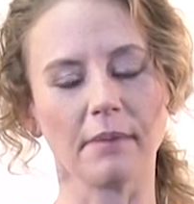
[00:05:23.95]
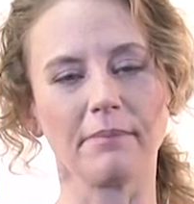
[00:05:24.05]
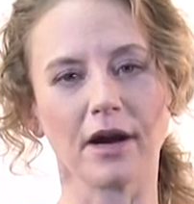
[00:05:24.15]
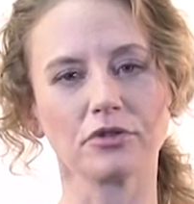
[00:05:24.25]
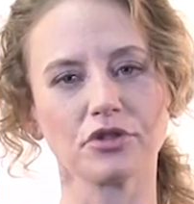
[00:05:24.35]

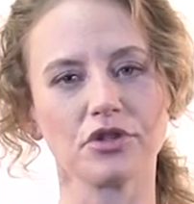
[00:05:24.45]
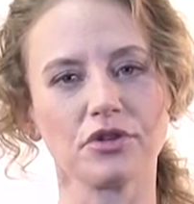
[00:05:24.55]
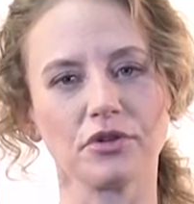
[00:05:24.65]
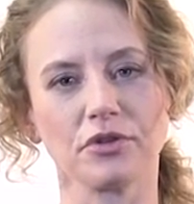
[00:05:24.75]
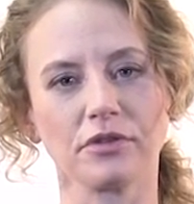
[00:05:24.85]
about
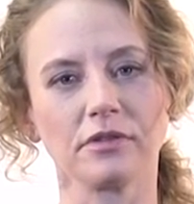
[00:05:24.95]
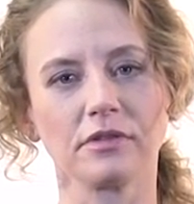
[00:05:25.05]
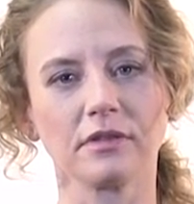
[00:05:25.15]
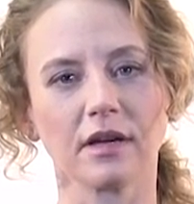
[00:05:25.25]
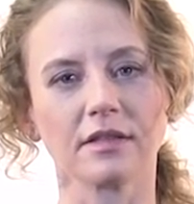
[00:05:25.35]
to
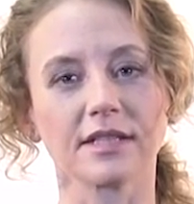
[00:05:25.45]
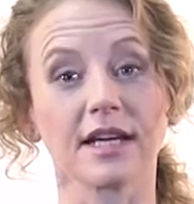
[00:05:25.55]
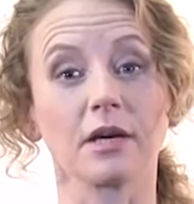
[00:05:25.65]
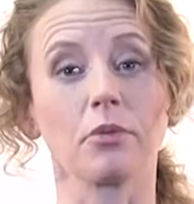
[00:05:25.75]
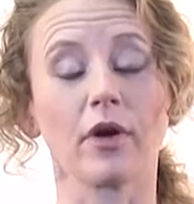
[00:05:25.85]

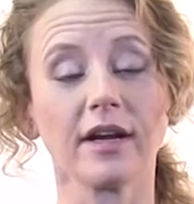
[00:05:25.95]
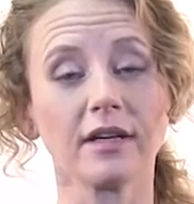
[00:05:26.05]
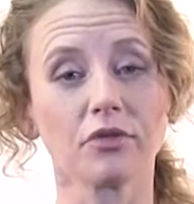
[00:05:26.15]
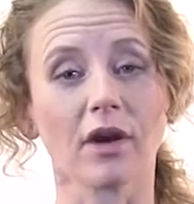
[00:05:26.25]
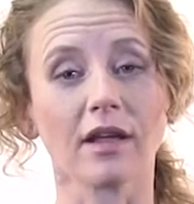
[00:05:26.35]
take a break
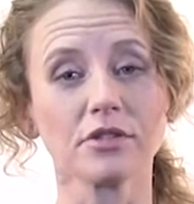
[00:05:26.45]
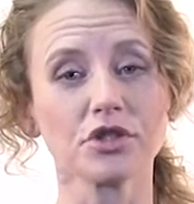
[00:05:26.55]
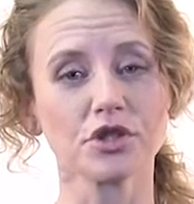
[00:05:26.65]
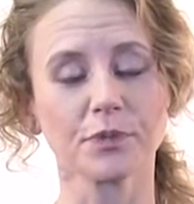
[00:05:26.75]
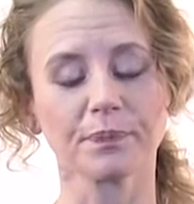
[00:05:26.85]
for
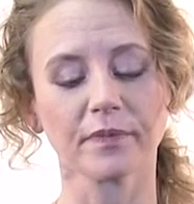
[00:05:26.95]
lunch.